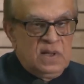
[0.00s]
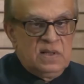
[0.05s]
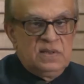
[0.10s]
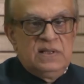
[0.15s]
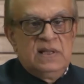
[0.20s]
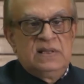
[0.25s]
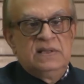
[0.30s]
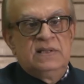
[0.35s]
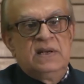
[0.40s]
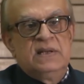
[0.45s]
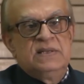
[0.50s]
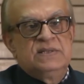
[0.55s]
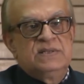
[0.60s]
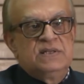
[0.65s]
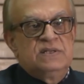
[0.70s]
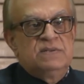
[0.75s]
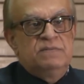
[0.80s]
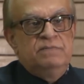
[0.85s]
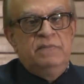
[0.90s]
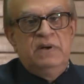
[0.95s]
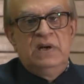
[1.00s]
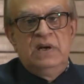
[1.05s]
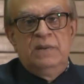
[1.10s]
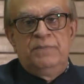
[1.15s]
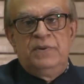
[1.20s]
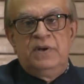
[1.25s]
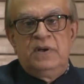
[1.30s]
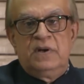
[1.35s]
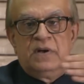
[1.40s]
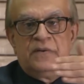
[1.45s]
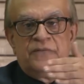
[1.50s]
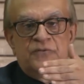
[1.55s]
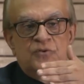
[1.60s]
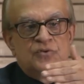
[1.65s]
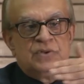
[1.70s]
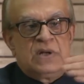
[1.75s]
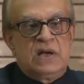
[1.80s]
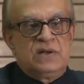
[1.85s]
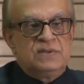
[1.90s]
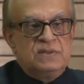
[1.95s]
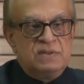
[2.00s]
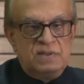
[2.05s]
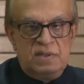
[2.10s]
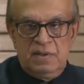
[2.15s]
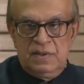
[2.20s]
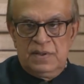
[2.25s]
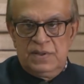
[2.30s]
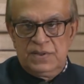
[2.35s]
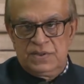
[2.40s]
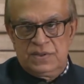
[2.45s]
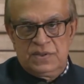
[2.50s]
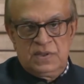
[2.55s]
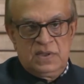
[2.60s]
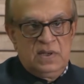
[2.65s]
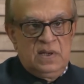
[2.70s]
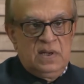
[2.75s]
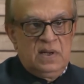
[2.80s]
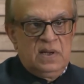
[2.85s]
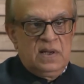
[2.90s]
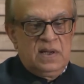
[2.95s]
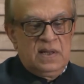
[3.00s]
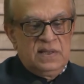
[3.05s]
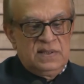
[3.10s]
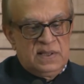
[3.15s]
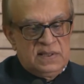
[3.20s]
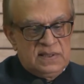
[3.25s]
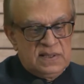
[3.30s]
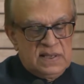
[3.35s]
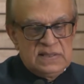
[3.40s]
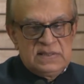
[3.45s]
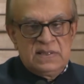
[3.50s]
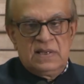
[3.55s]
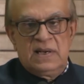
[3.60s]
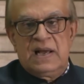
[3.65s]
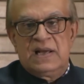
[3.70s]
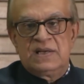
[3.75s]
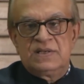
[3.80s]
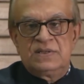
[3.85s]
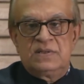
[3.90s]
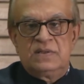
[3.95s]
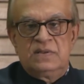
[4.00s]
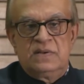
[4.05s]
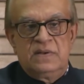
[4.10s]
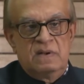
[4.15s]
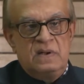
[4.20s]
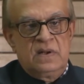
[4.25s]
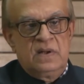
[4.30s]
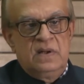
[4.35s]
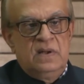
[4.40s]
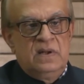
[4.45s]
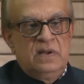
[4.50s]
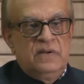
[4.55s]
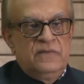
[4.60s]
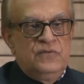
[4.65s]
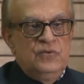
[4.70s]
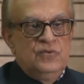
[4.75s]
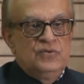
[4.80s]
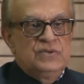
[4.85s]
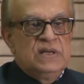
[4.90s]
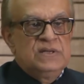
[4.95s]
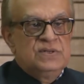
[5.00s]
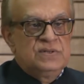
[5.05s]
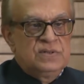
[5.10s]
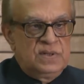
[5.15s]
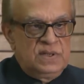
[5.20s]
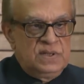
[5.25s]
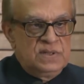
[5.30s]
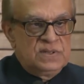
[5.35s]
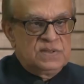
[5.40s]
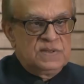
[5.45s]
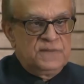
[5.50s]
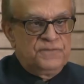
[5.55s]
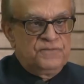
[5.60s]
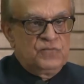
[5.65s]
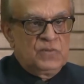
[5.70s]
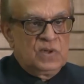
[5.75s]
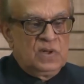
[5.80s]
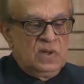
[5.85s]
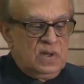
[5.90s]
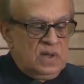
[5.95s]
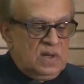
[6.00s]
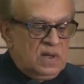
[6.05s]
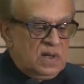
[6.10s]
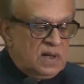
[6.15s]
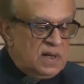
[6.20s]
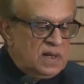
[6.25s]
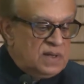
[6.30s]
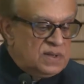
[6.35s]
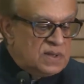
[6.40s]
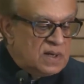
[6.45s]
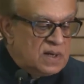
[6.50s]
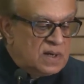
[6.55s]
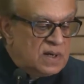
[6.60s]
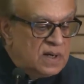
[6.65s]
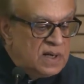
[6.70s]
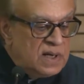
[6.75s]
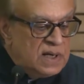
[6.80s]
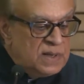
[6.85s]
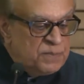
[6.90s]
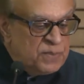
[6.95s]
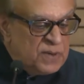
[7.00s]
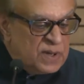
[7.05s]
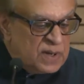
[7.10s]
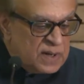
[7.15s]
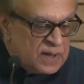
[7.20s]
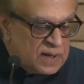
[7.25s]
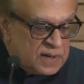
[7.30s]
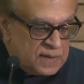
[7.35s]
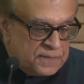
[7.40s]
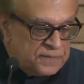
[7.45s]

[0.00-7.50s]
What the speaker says: then there is this middle period of 2000 years, and then there is the last few centuries. In the early period,